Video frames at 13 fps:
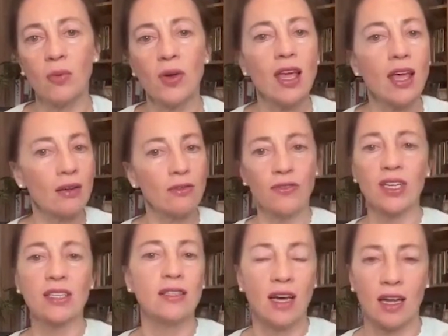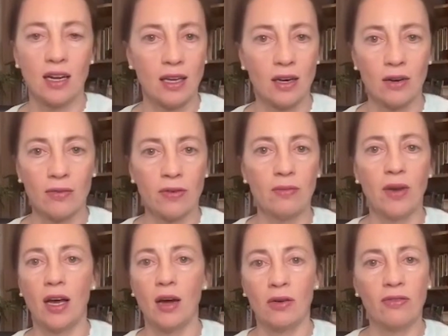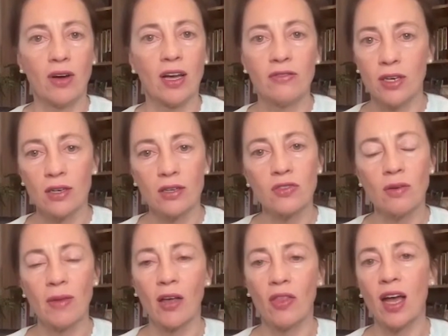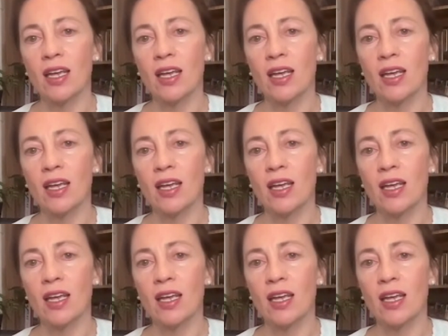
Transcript: we can't fix that a year from now or 5 years from now.